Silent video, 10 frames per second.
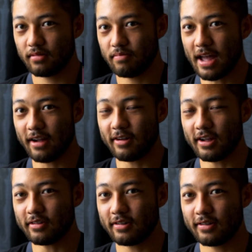
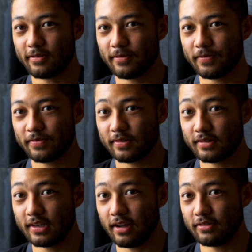background,
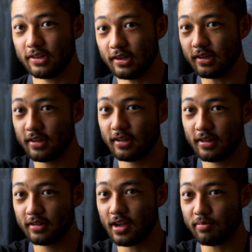TFT,
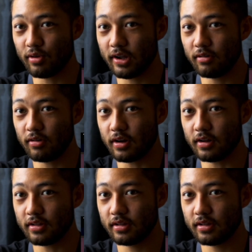top right corner.